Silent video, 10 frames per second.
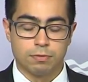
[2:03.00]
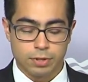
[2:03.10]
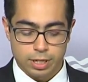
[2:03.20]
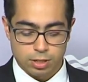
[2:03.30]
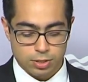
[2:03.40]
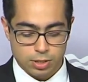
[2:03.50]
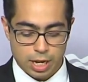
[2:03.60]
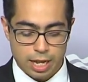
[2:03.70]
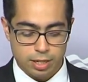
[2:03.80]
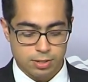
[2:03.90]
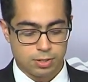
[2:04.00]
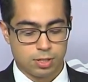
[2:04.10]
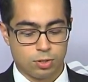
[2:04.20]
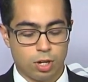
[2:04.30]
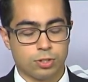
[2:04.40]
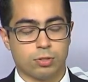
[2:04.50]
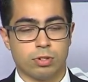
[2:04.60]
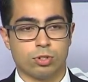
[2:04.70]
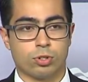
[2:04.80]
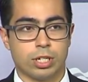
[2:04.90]
fighters. Alex is also
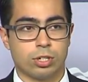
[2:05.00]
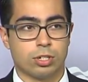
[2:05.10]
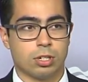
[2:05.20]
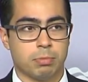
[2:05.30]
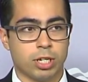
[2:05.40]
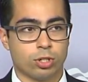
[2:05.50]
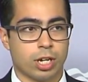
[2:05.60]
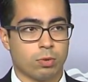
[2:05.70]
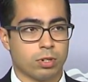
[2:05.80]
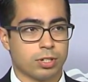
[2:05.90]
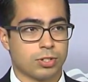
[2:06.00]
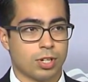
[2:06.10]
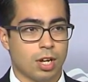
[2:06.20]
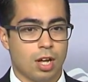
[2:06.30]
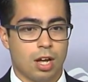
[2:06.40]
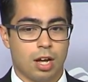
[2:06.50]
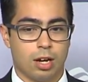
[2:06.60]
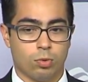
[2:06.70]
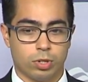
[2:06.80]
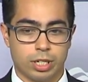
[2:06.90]
no stranger to the major networks, uh,
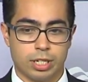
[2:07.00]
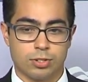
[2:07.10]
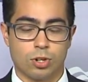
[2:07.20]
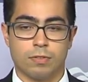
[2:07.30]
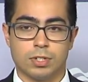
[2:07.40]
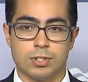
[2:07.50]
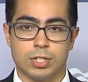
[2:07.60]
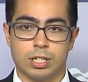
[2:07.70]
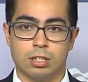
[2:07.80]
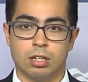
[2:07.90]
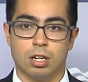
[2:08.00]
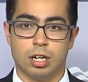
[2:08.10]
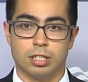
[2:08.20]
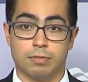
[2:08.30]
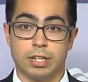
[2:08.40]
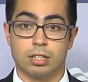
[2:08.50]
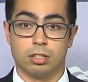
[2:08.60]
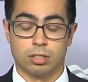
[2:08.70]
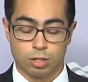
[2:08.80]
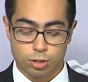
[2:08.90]
where he is often seen uh, defending
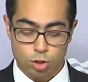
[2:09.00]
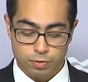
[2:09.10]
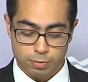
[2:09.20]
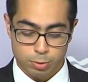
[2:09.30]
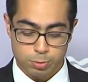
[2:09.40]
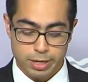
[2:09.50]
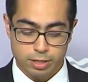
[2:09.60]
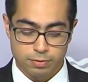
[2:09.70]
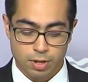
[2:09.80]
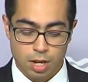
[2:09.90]
the, the, conservative perspective.